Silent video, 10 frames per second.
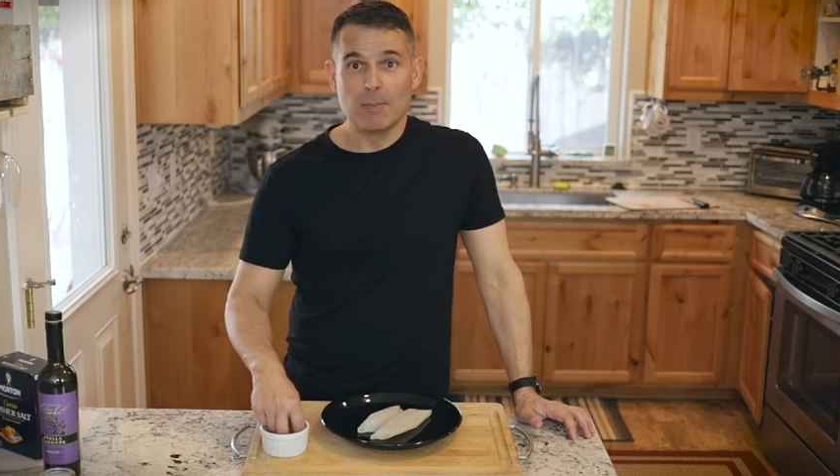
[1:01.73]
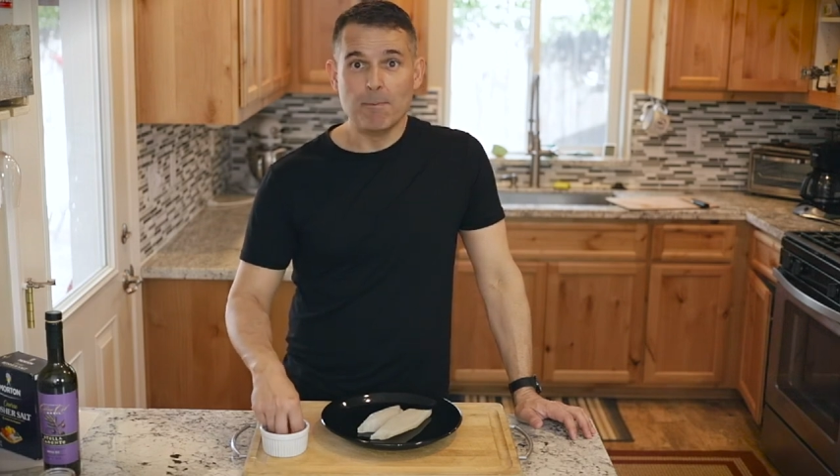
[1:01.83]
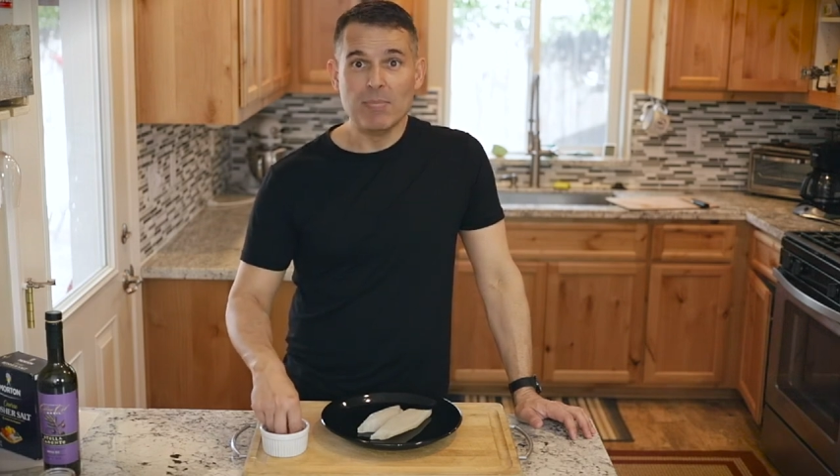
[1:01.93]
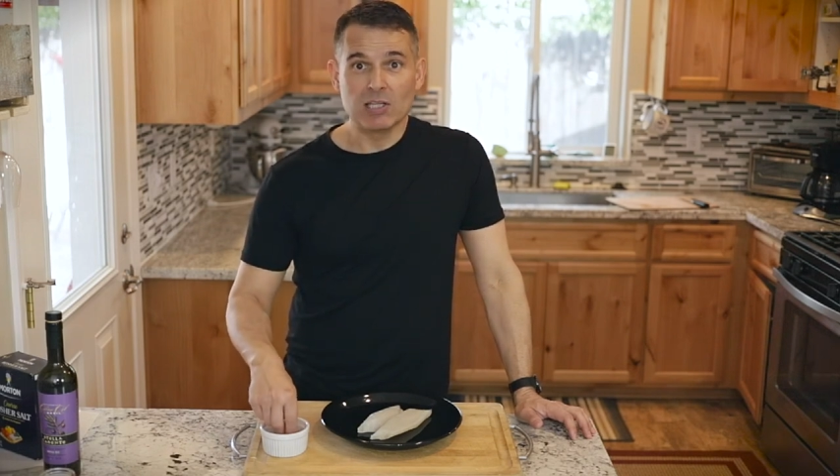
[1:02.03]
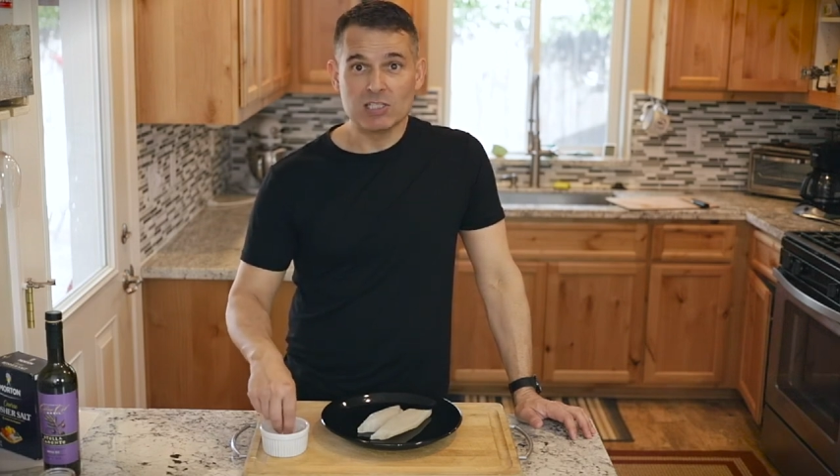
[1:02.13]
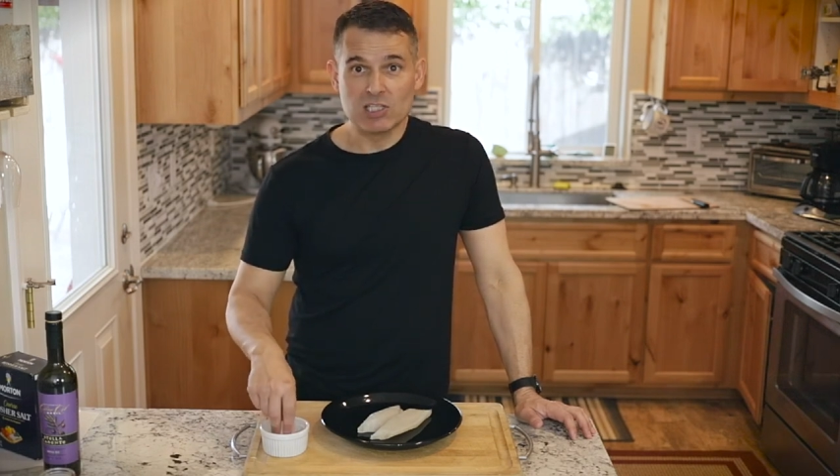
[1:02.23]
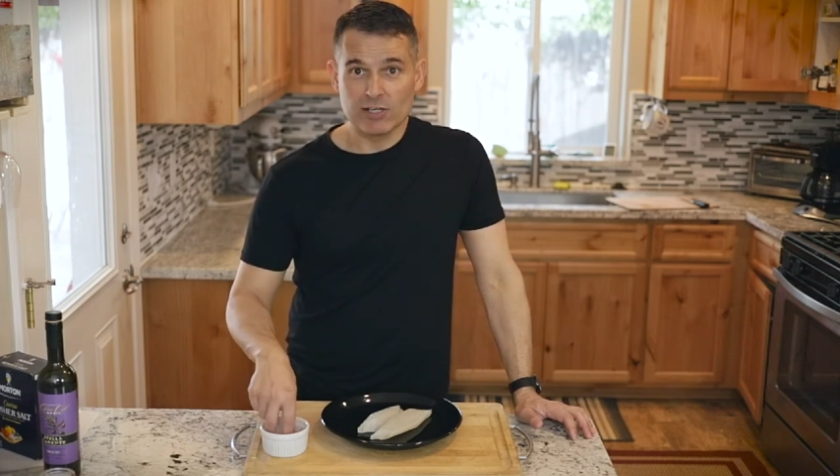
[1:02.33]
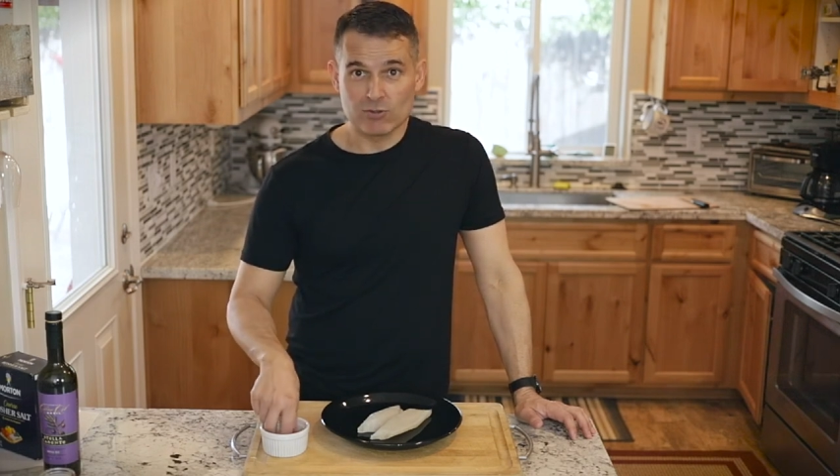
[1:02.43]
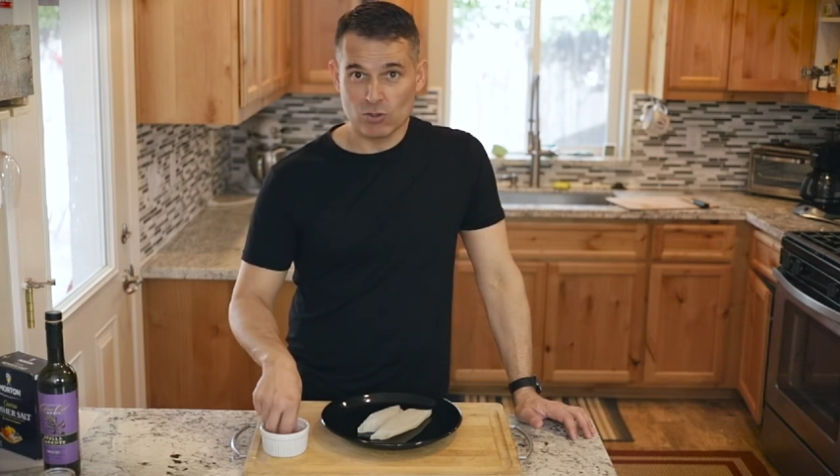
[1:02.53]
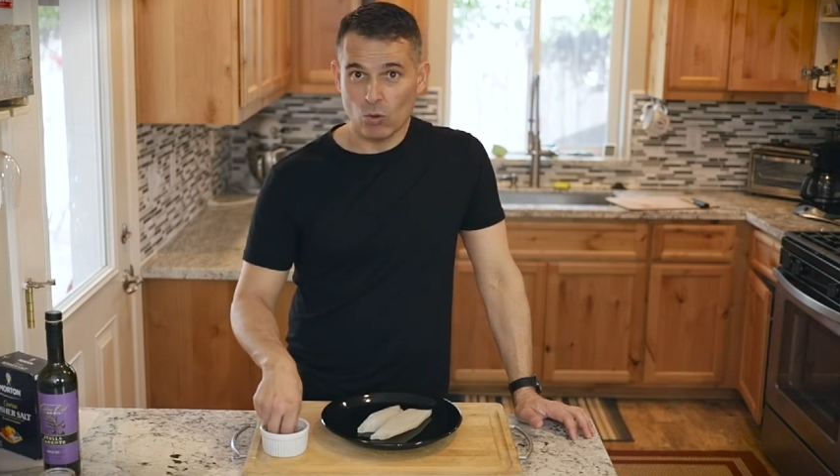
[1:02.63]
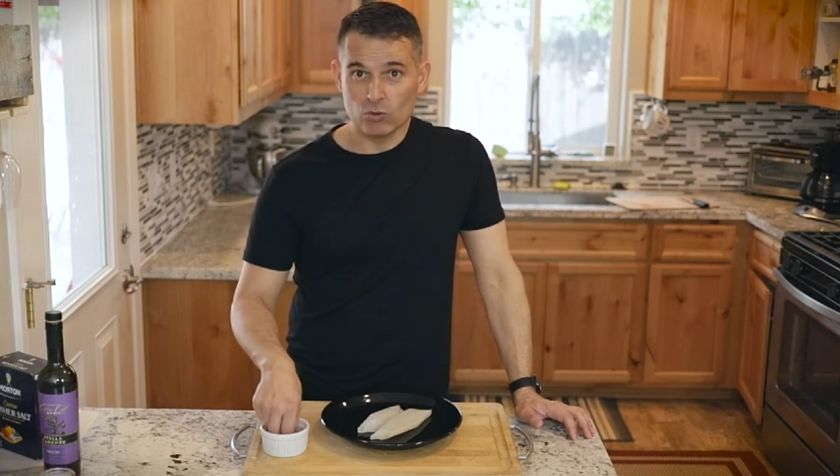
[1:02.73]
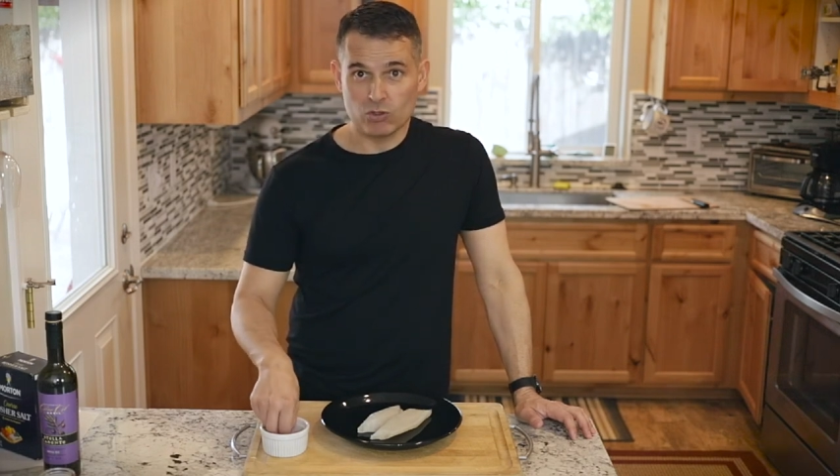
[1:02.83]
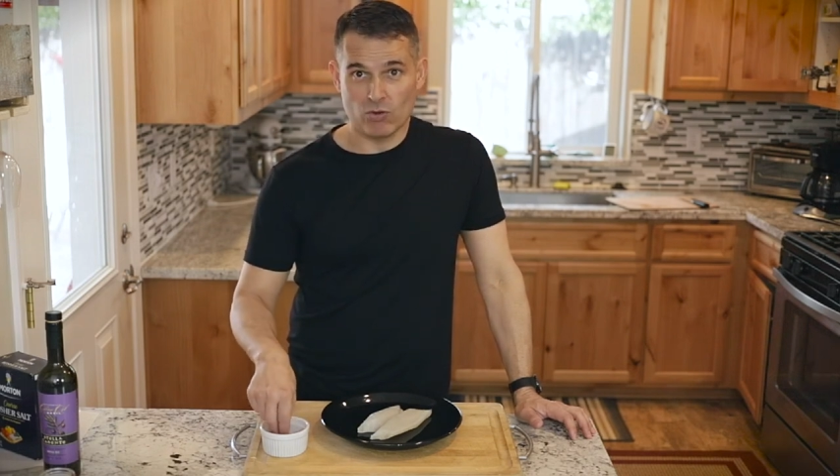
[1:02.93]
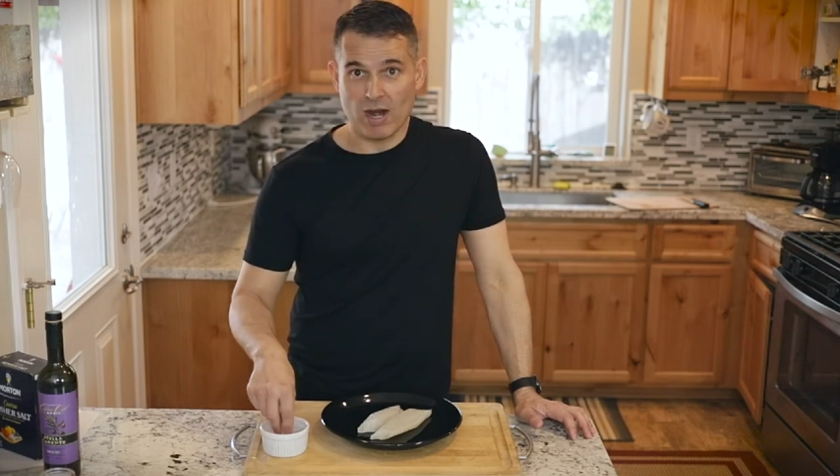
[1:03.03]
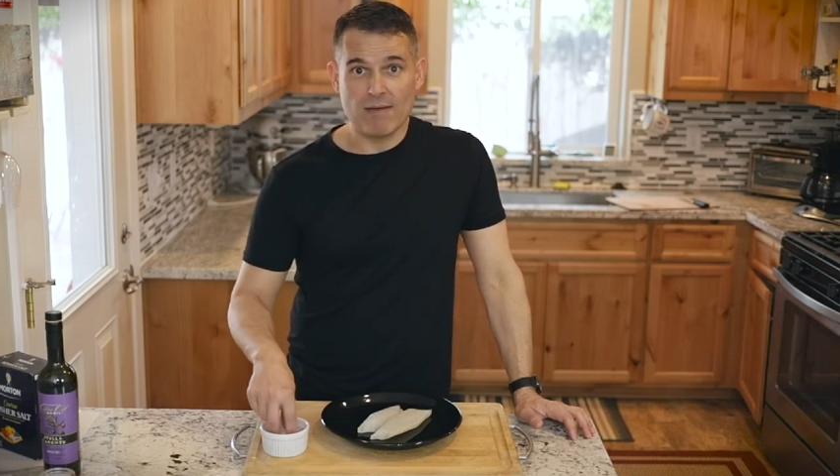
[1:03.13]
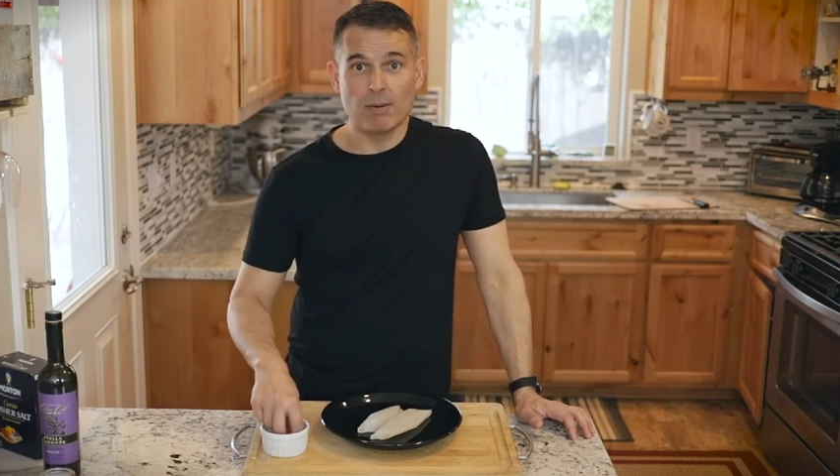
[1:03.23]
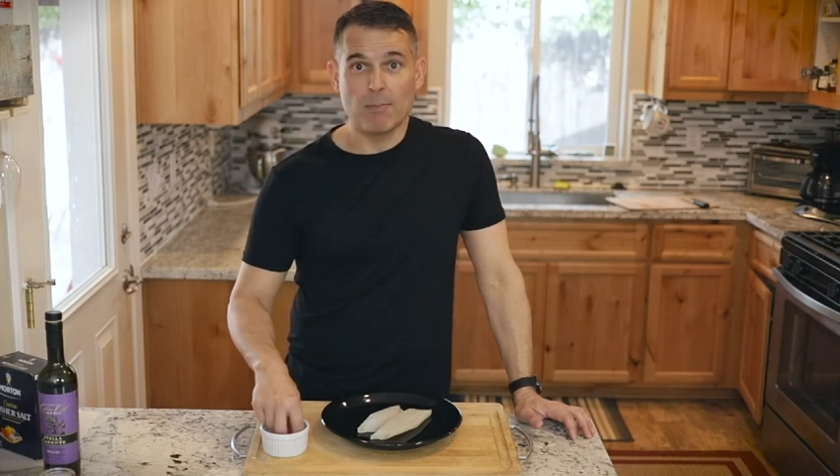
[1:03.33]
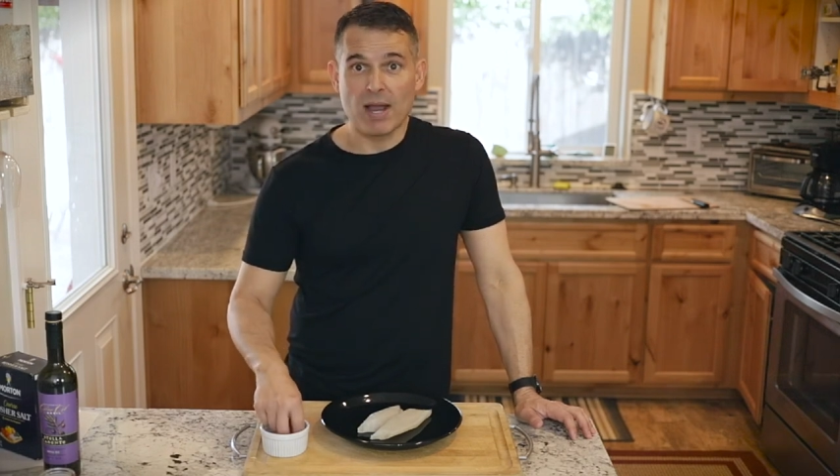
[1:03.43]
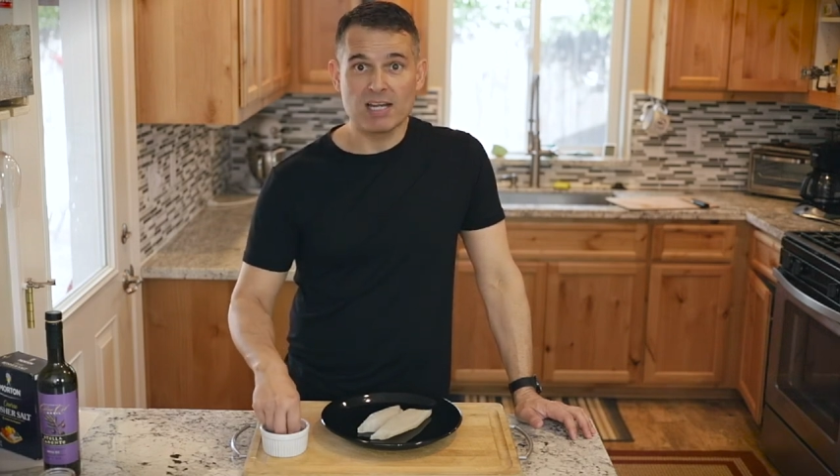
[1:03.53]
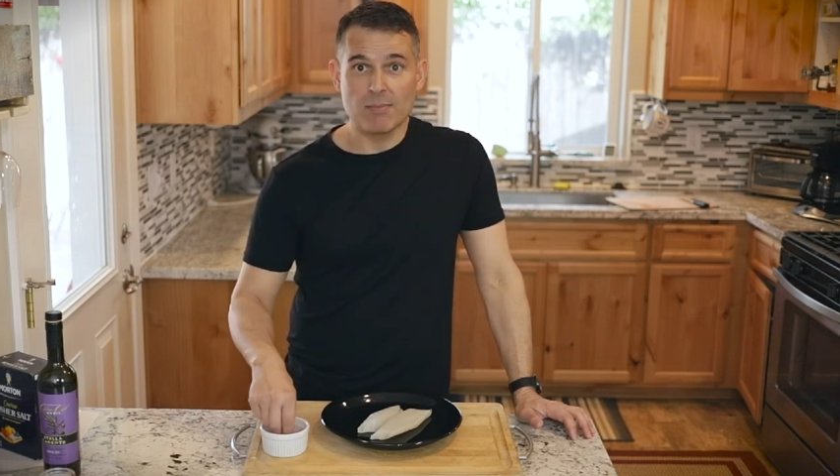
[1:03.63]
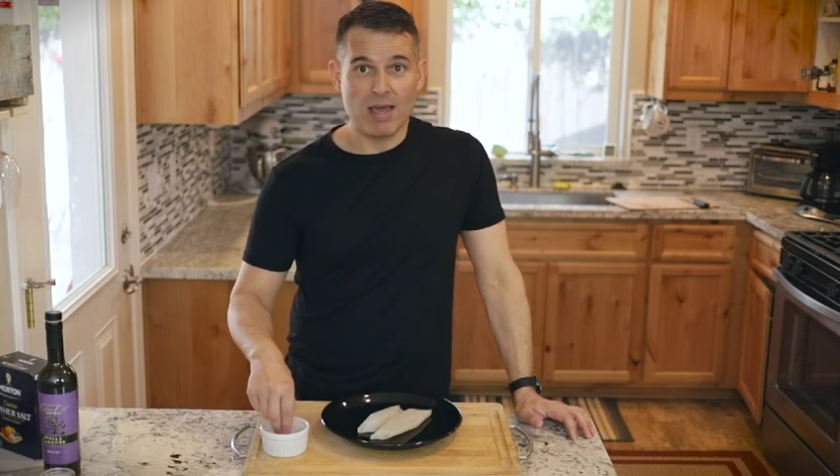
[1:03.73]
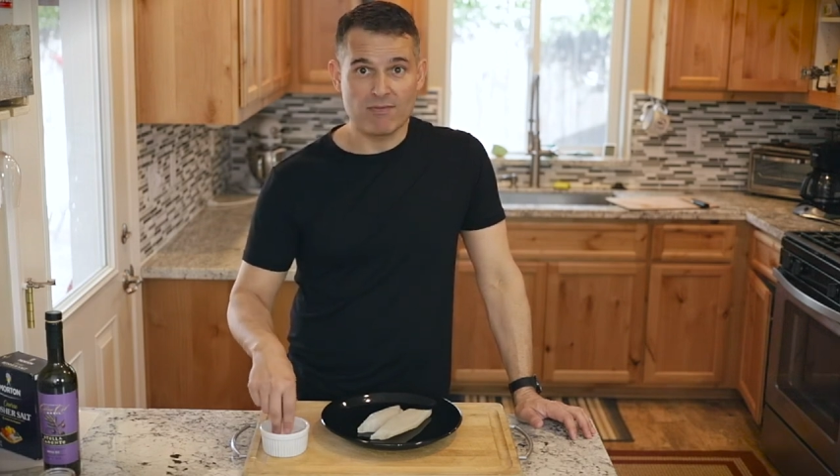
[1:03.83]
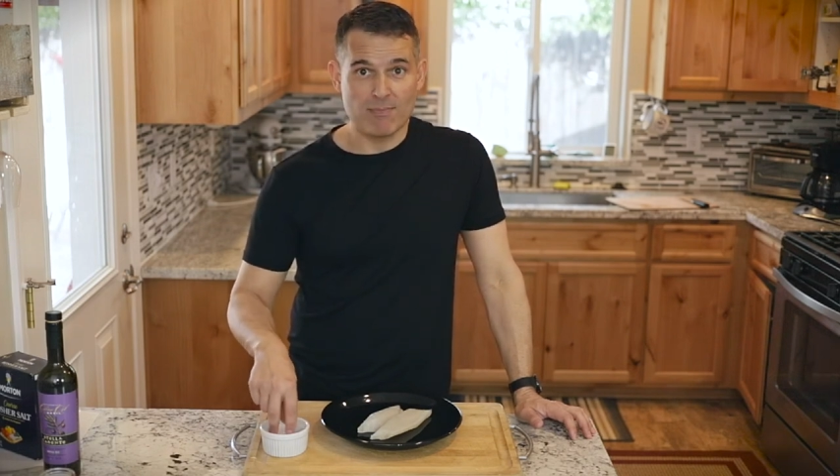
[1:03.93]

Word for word: millions of years old, so they're having to mine them out